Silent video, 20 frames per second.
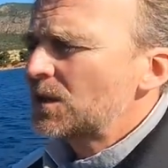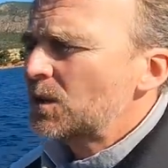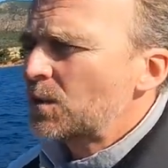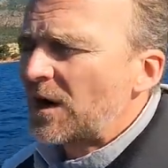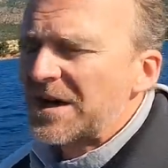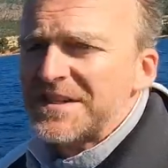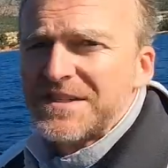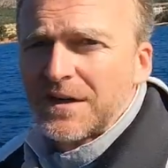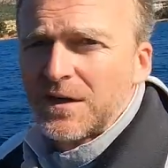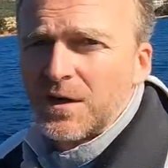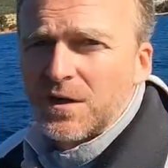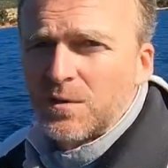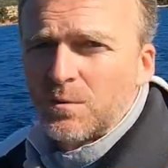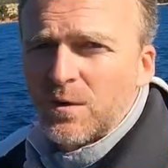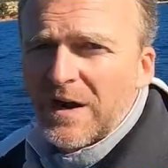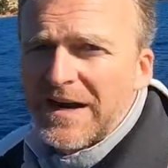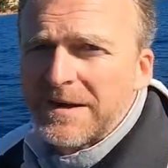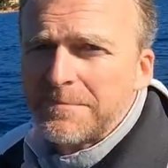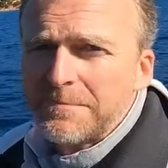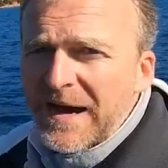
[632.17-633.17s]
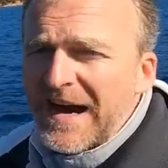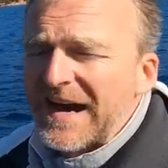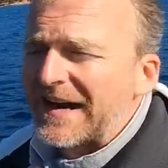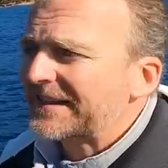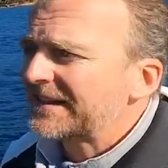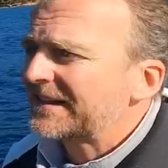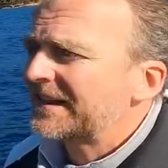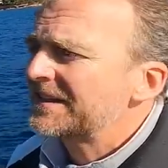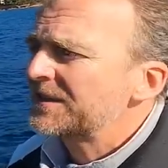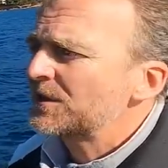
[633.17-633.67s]
quite a long way
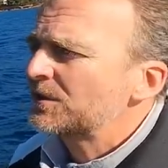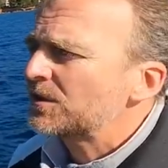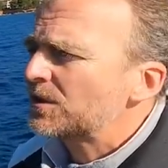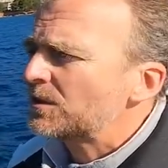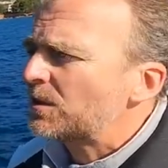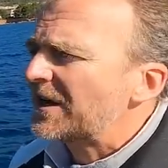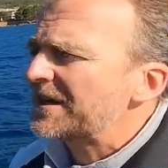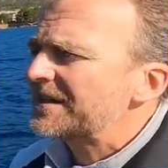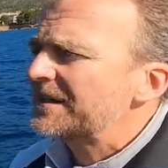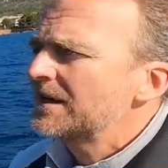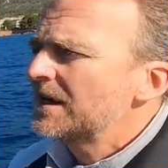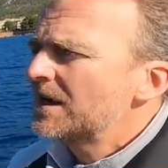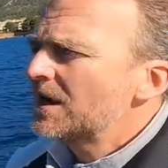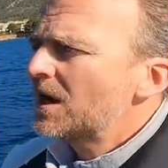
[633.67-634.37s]
back and you're quite